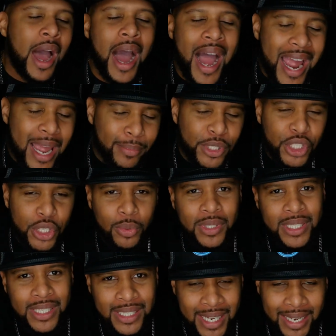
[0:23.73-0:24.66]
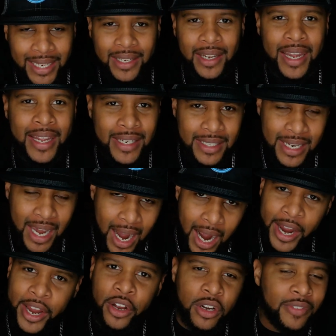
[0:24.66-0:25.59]
I am so sick and
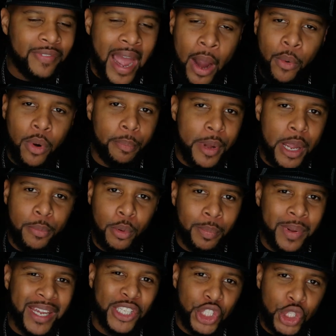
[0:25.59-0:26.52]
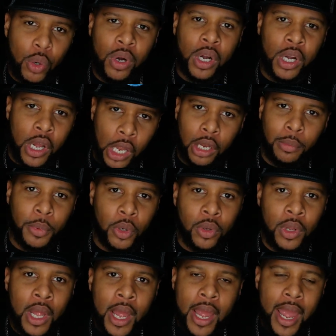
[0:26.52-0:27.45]
tired of our people being so
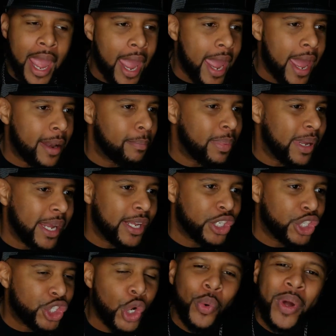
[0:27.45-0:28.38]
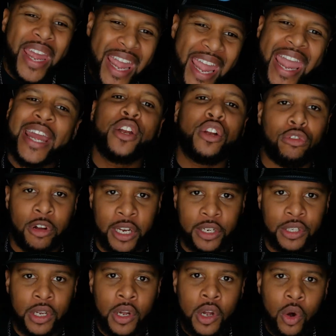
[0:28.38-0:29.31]
gullible and being so
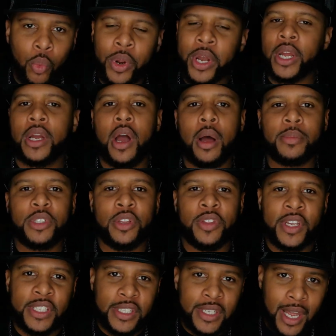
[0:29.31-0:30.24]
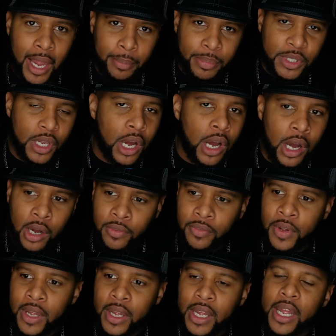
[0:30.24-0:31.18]
ignorant when it comes to these types
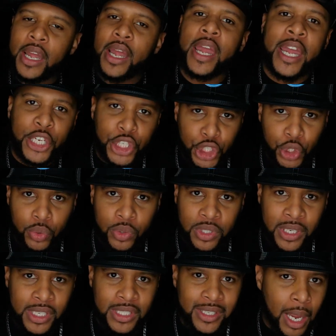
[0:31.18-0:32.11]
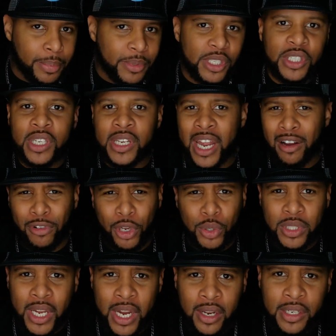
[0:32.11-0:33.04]
of issues and these types of
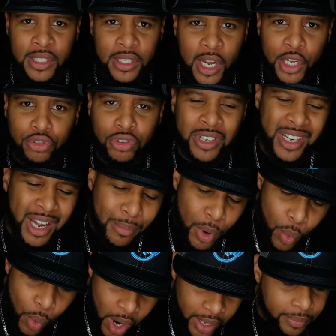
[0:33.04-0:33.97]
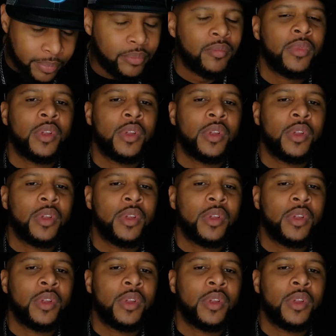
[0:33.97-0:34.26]
scenarios here in this country. Number one,